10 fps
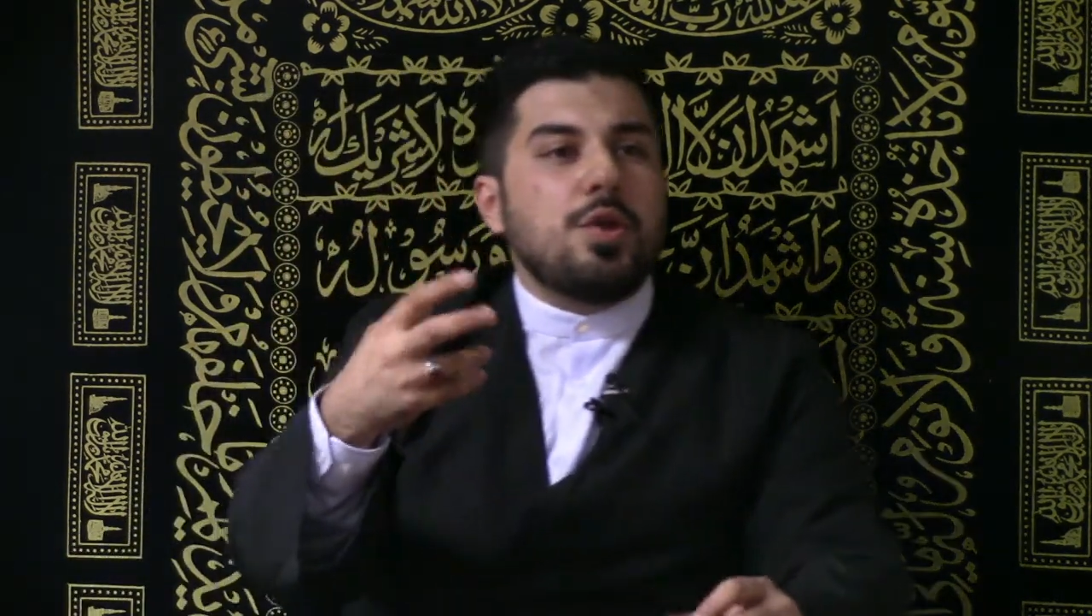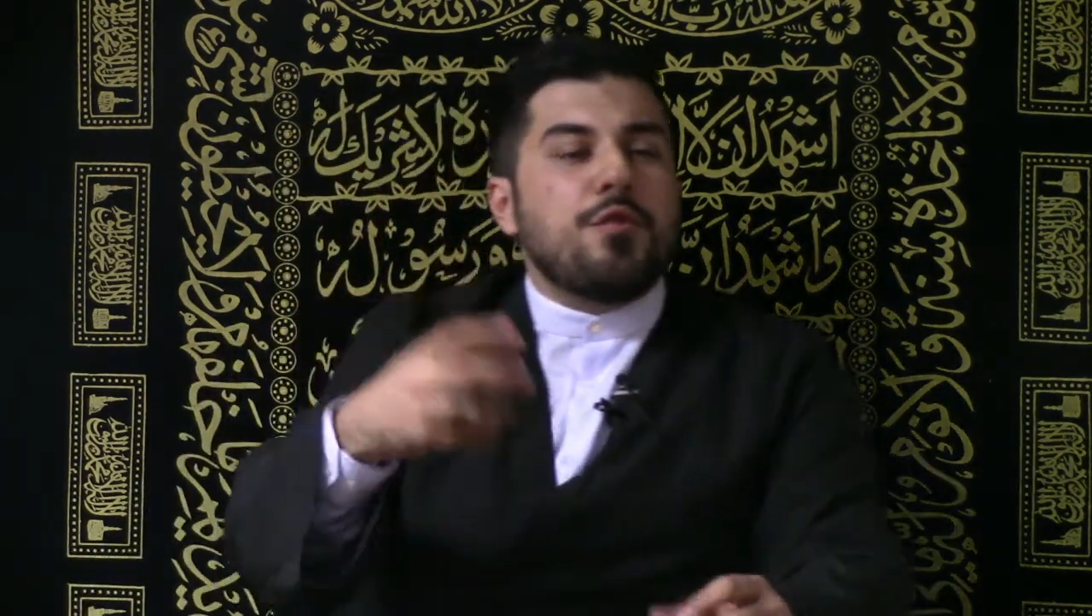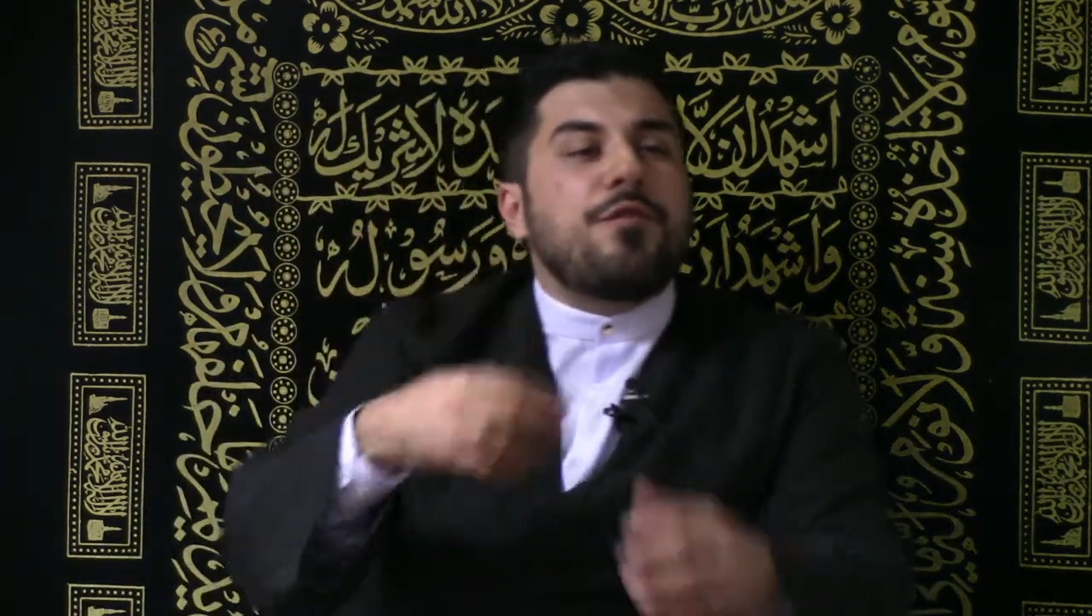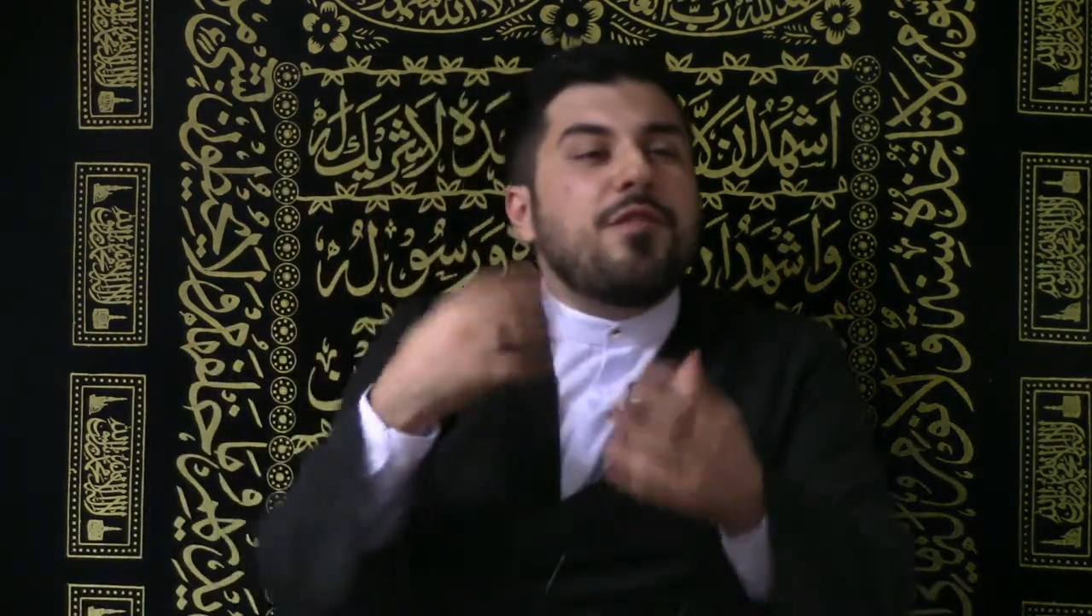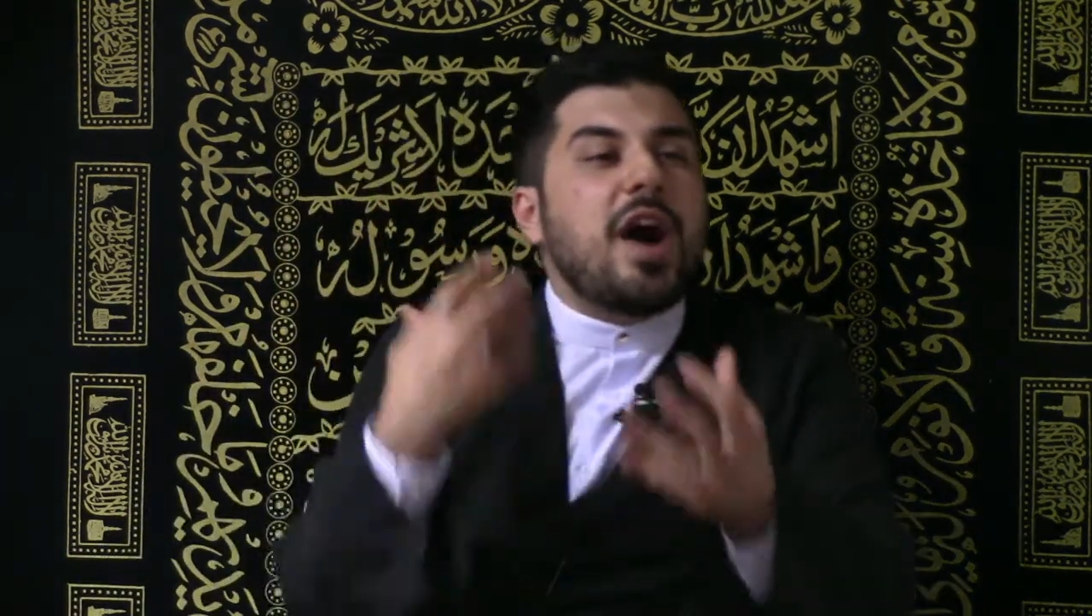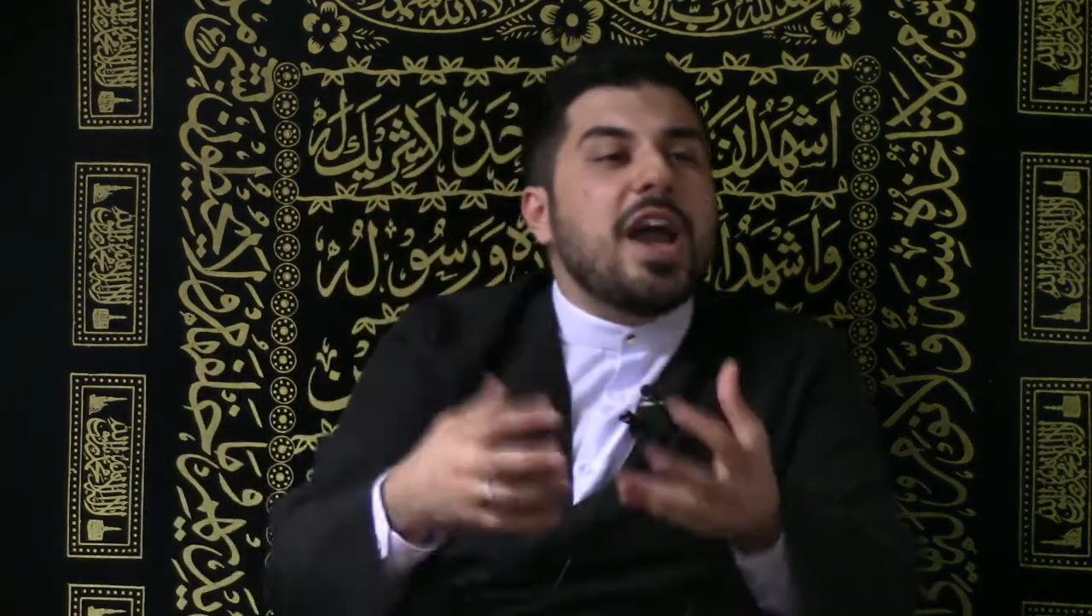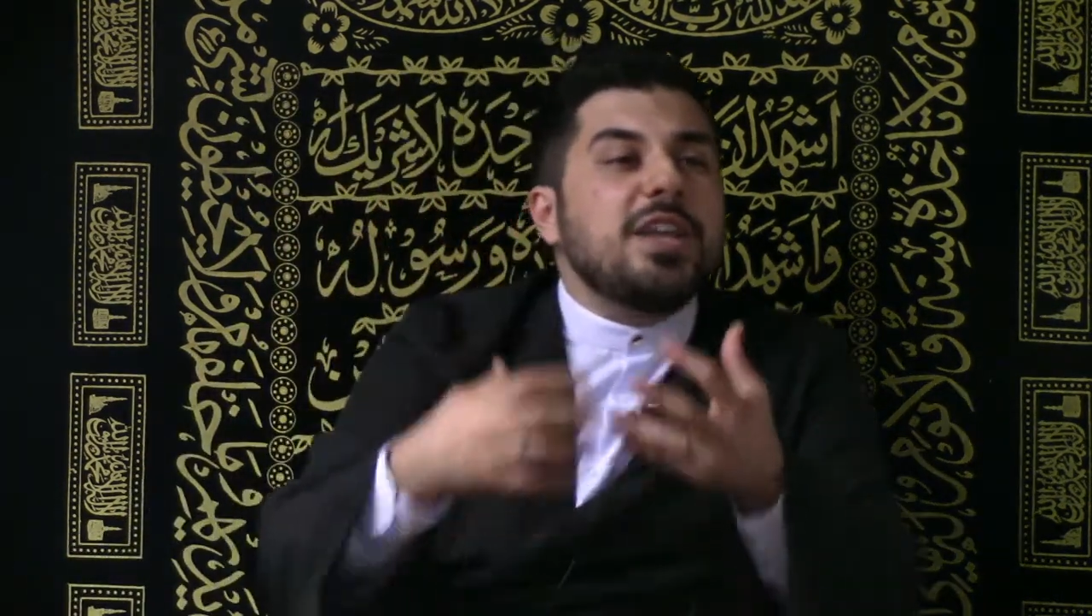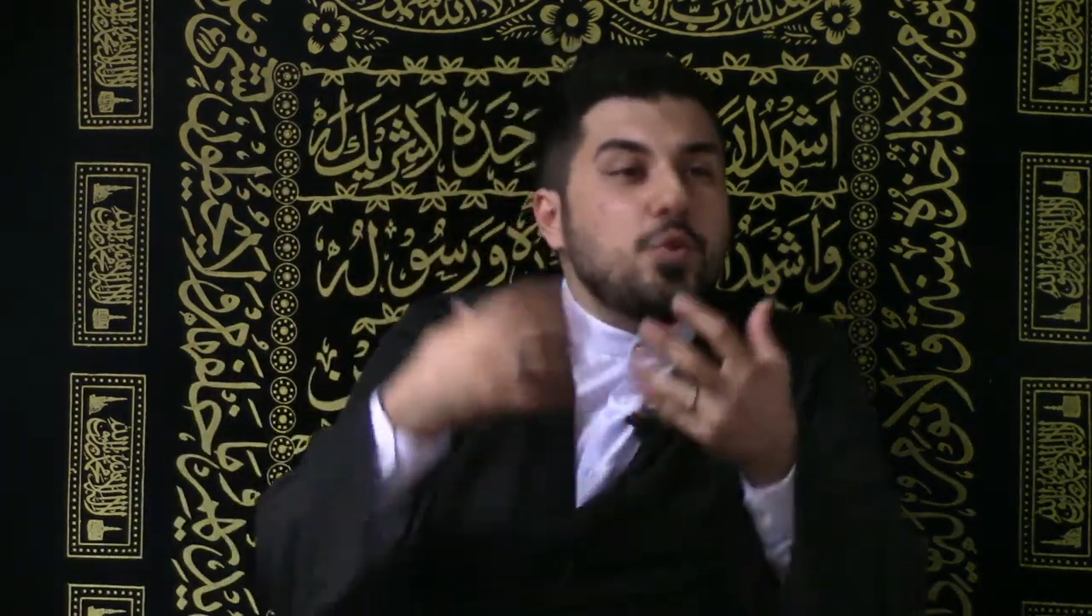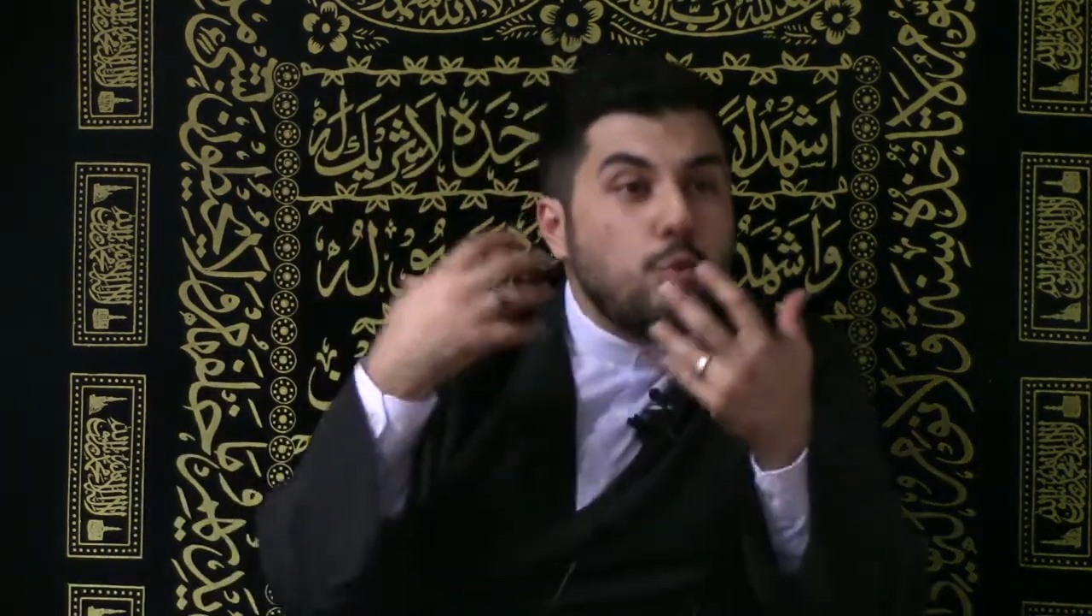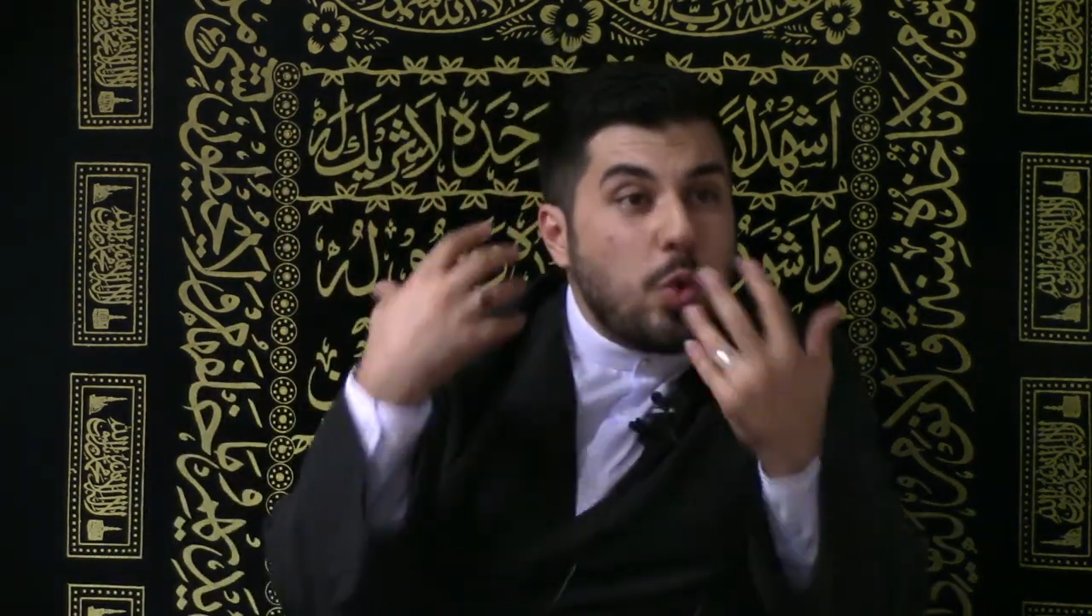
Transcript: find